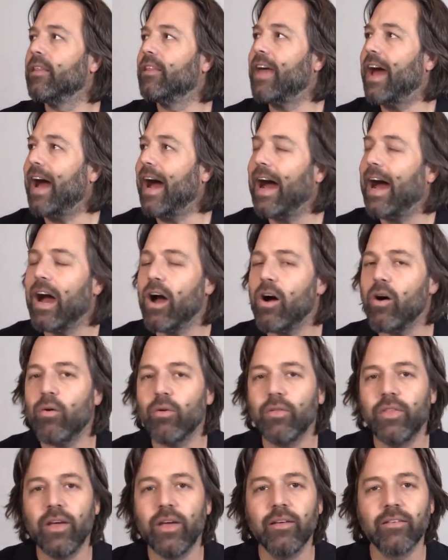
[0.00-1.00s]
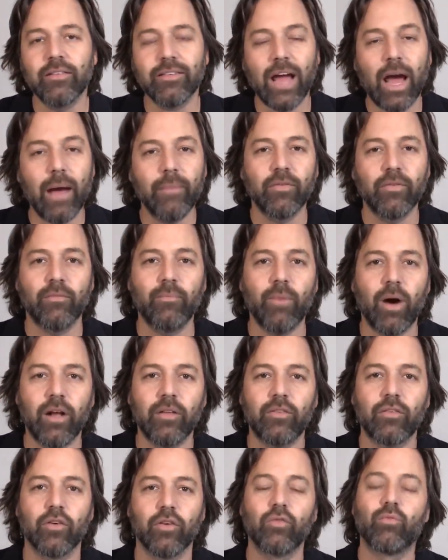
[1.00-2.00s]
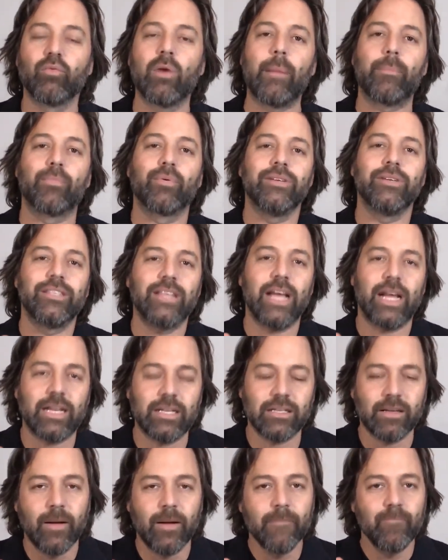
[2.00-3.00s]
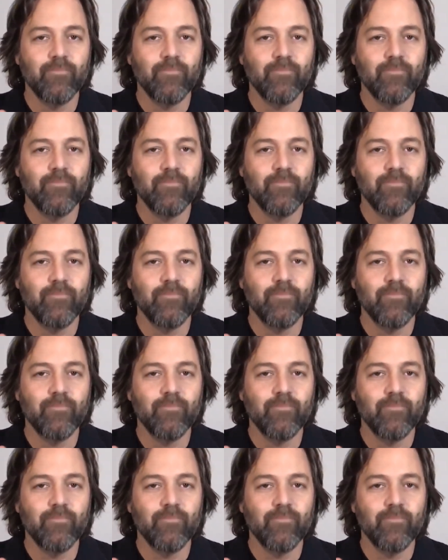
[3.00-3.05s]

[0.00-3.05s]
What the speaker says: that how these types of monsters represent